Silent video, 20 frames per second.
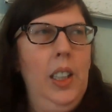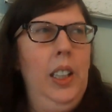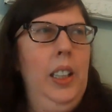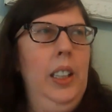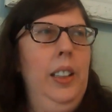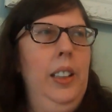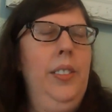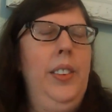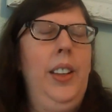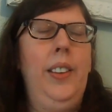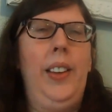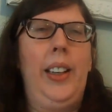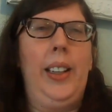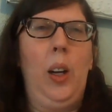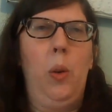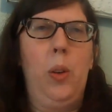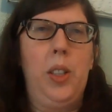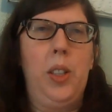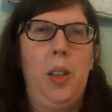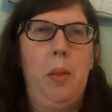then they
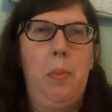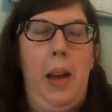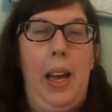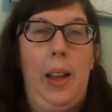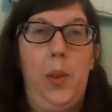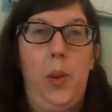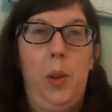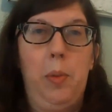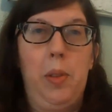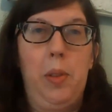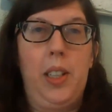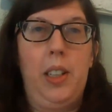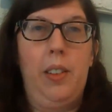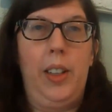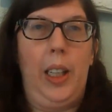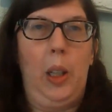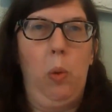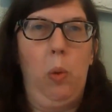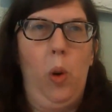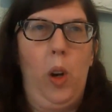go into the bathroom to see if
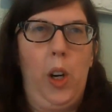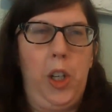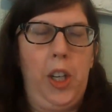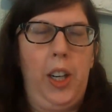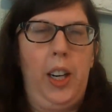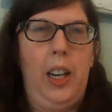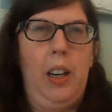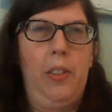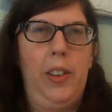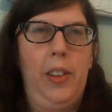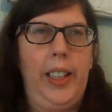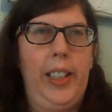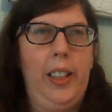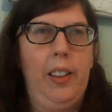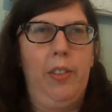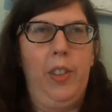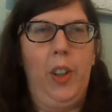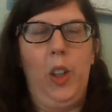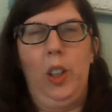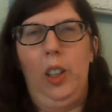he can wash it off. He
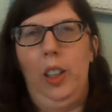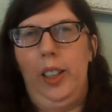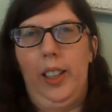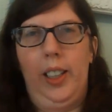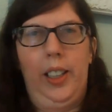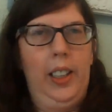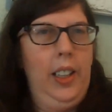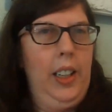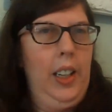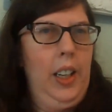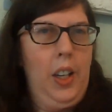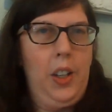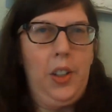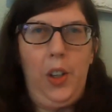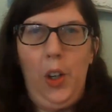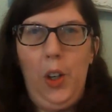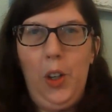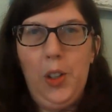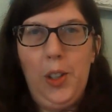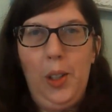inadvertently
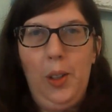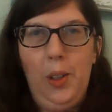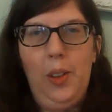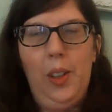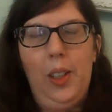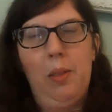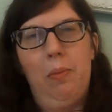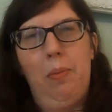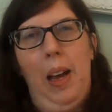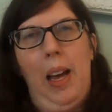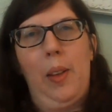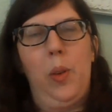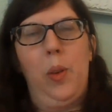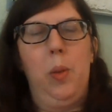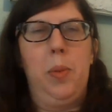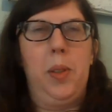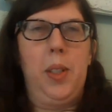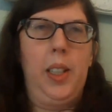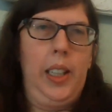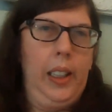turns on the
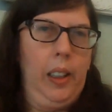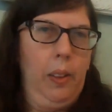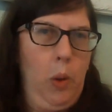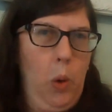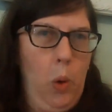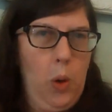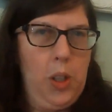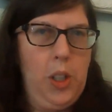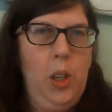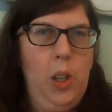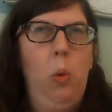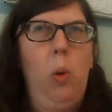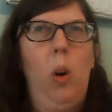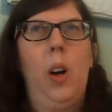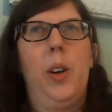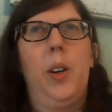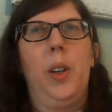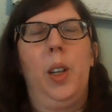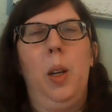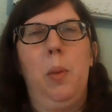bathroom sink. Of course, no
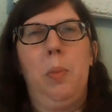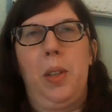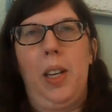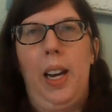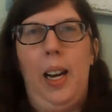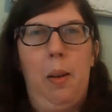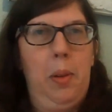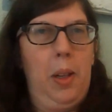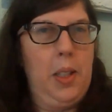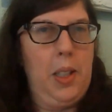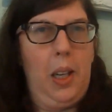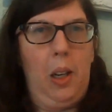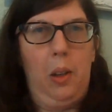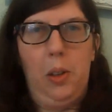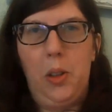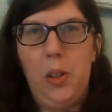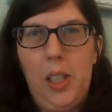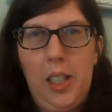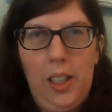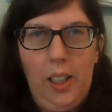water comes out because all
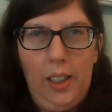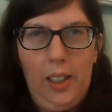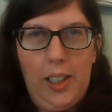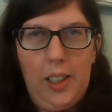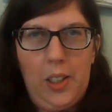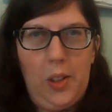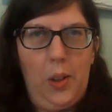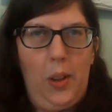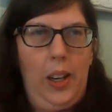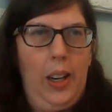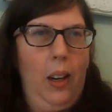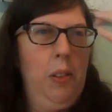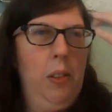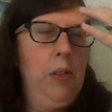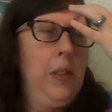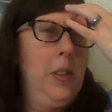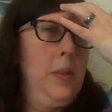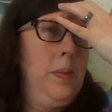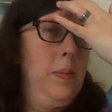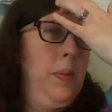utilities are off.
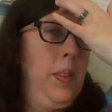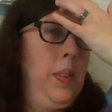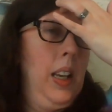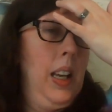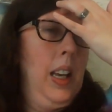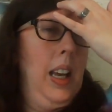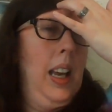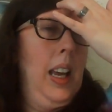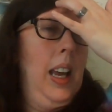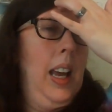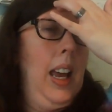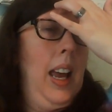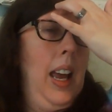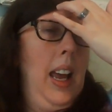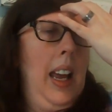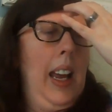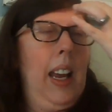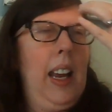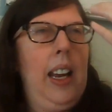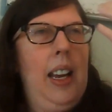
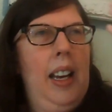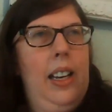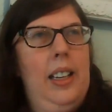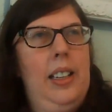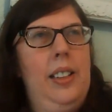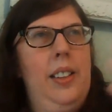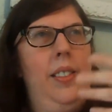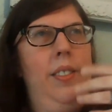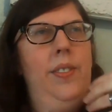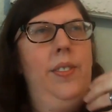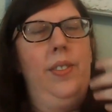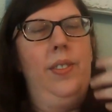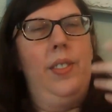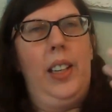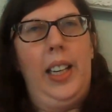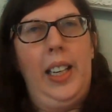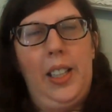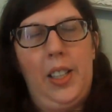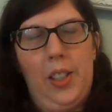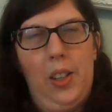And
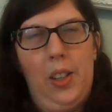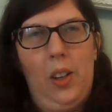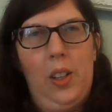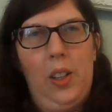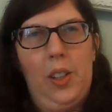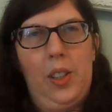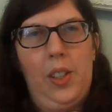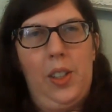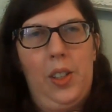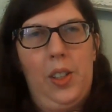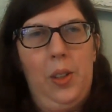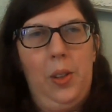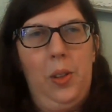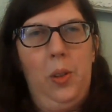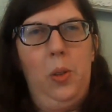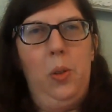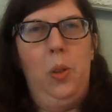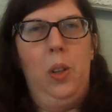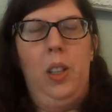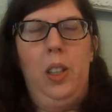he starts
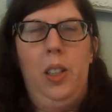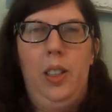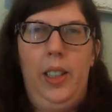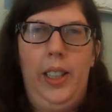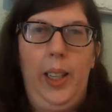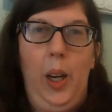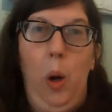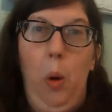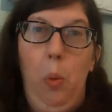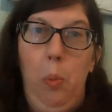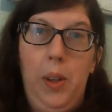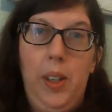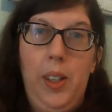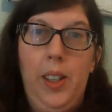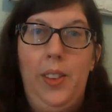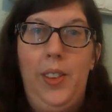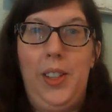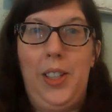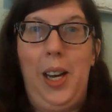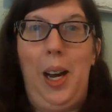to, he
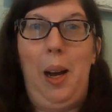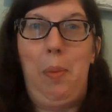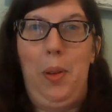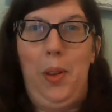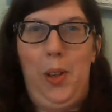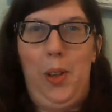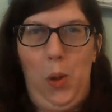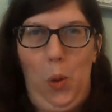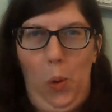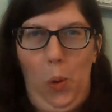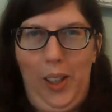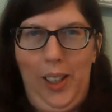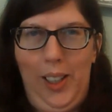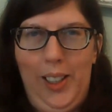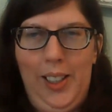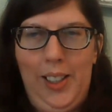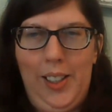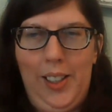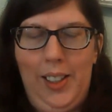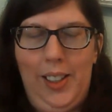opened the top of the
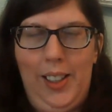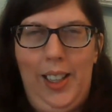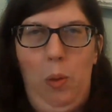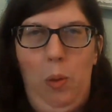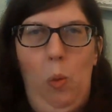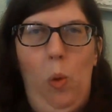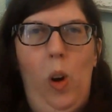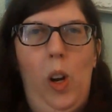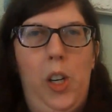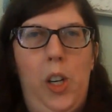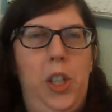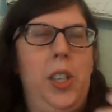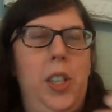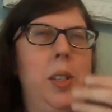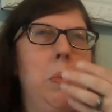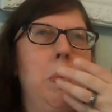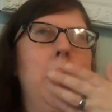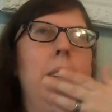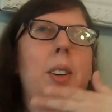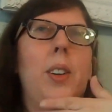toilet and washed his
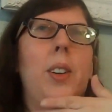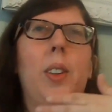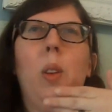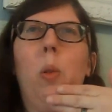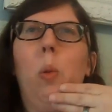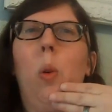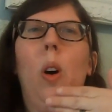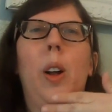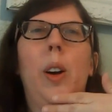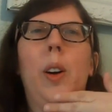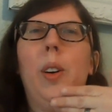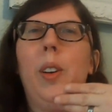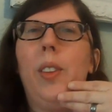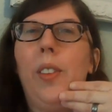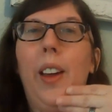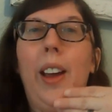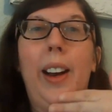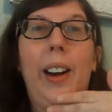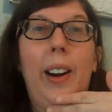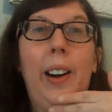beard in the water in
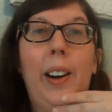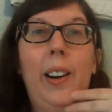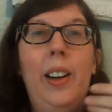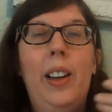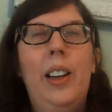there.